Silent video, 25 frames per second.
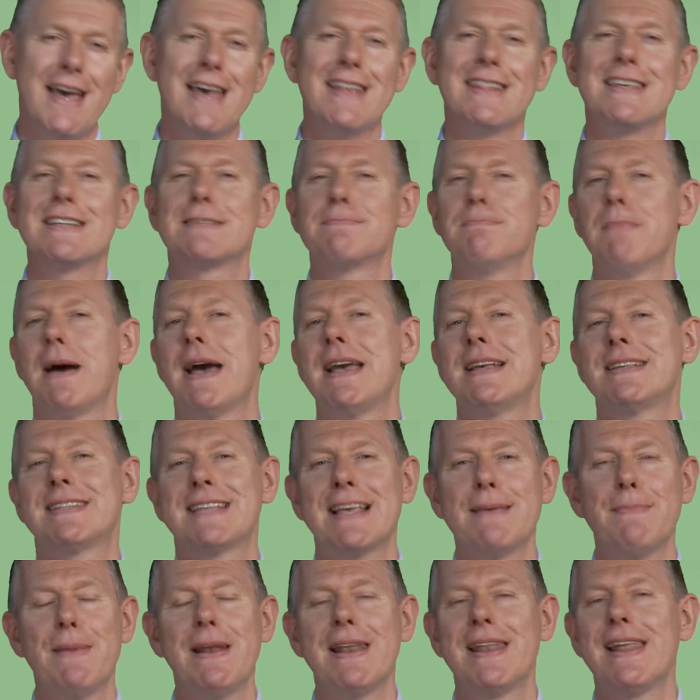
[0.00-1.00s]
This may
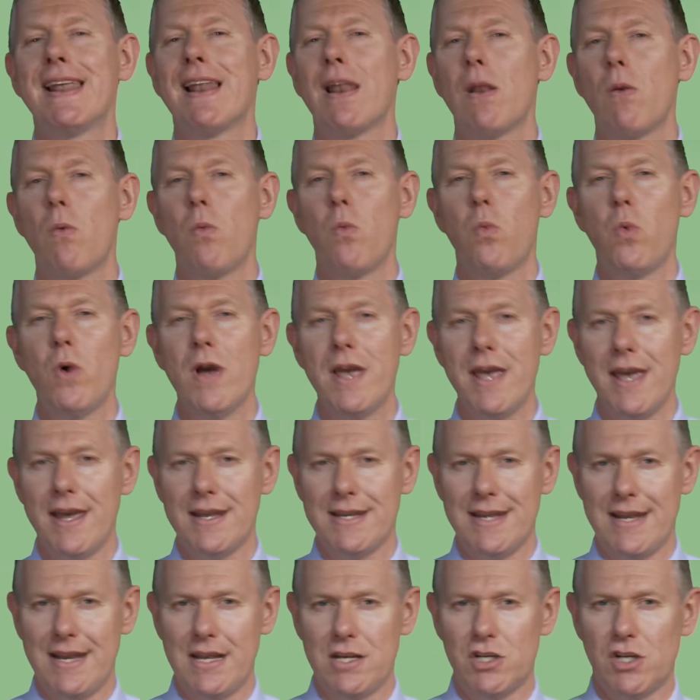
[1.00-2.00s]
seem a little
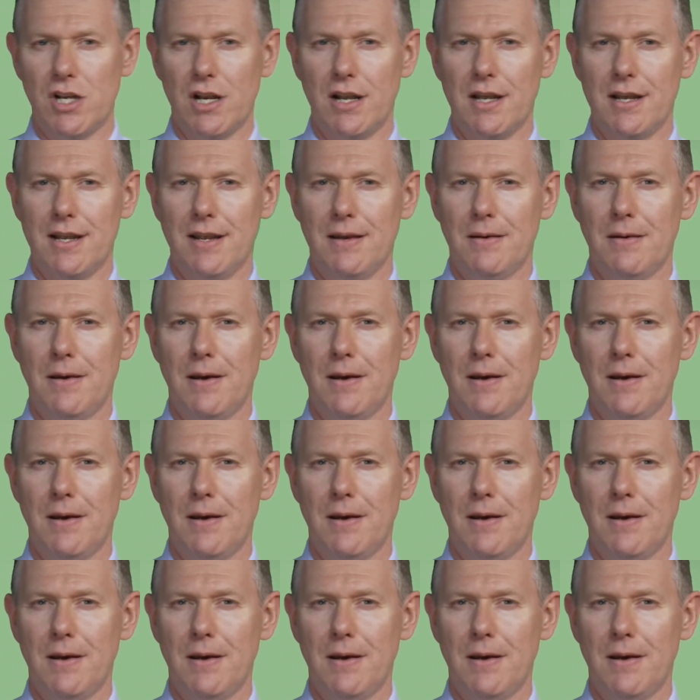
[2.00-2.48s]
weird initially,